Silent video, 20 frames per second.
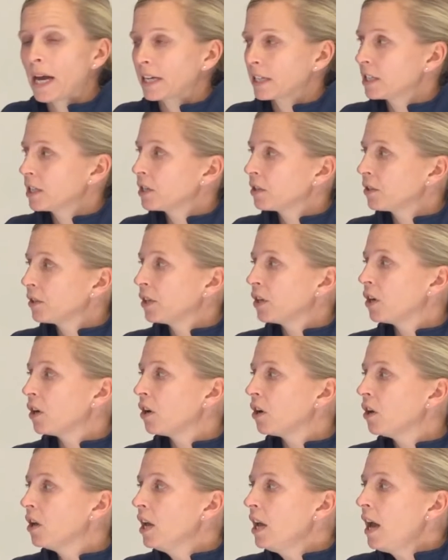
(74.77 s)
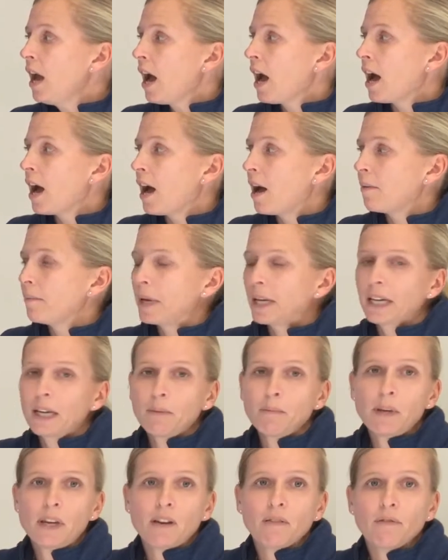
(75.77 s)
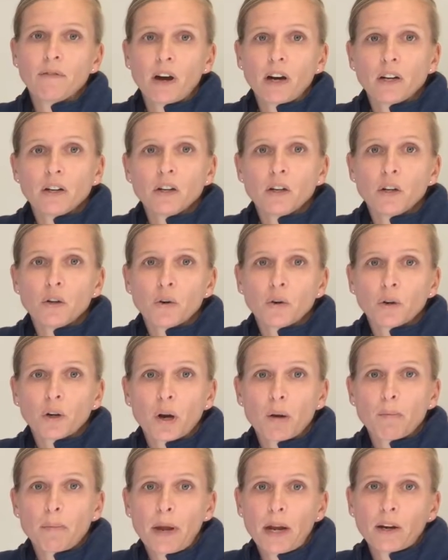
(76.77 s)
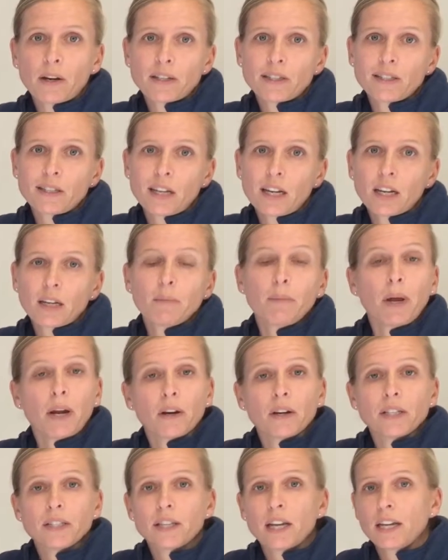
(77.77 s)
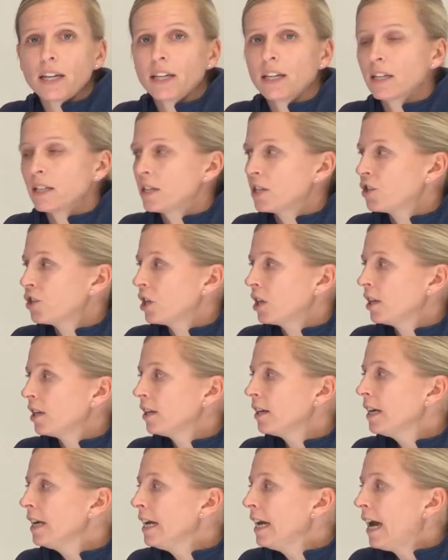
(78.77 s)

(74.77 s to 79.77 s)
bacterial, it can be a fungal or a parasite condition.